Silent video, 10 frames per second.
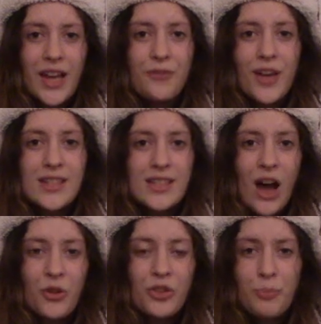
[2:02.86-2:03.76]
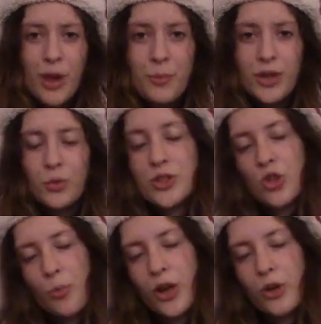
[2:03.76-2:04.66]
lying face down on the pavement with
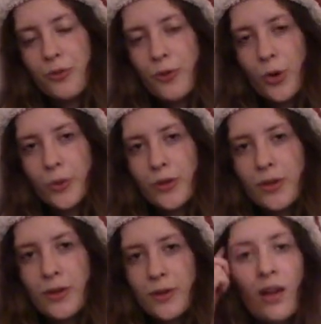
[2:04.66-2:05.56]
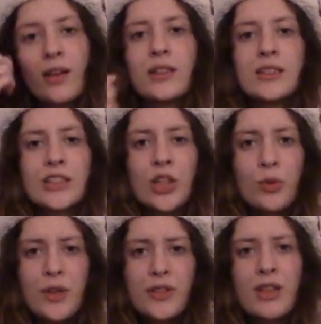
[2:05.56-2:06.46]
no money or phone. So,
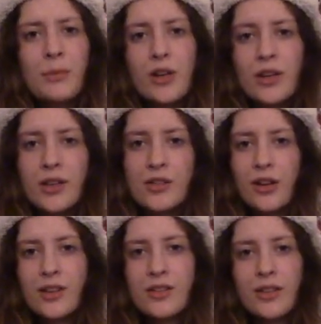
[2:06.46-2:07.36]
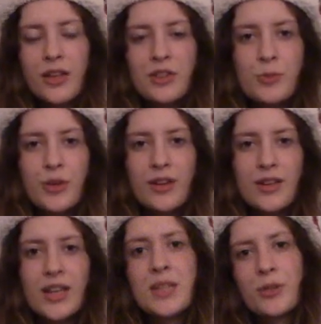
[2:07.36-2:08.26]
living in America talking to native
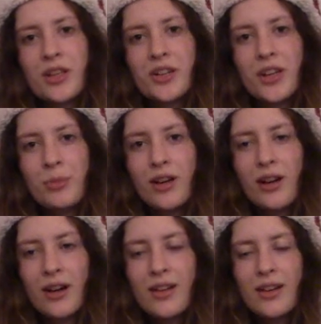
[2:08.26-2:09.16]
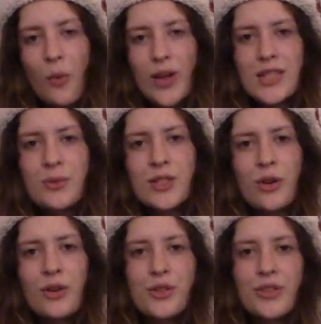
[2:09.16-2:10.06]
speakers has been incredibly hard. Once I was
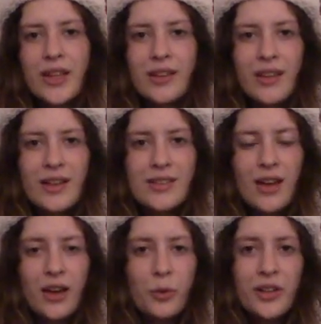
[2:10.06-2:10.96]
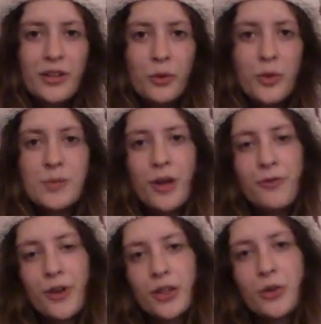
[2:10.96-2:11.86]
going to that Atlanta aquarium with my
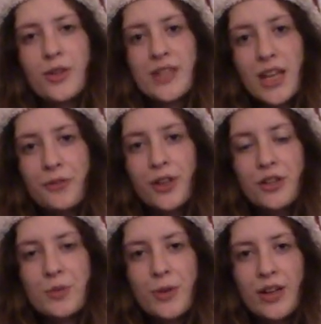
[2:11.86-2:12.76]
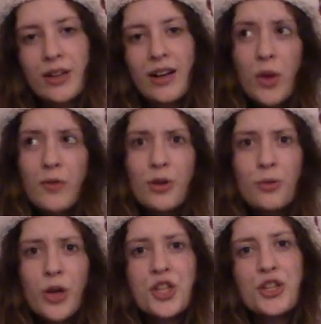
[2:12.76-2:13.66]
friend who is native English speaker. We
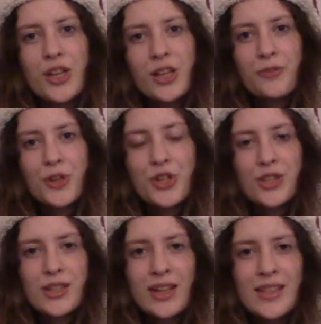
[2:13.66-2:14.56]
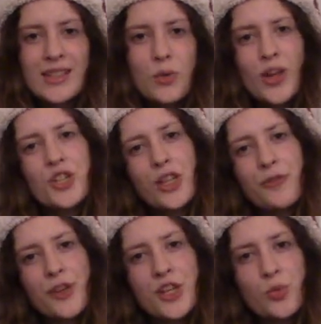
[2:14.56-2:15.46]
were watching jellyfishes, and I see one
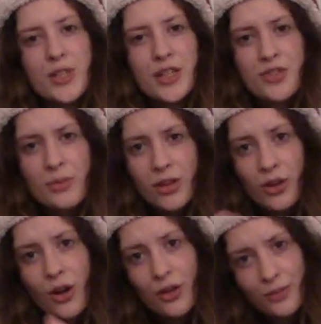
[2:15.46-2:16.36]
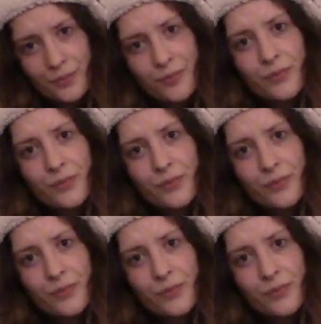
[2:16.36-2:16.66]
jellyfish with extremely long,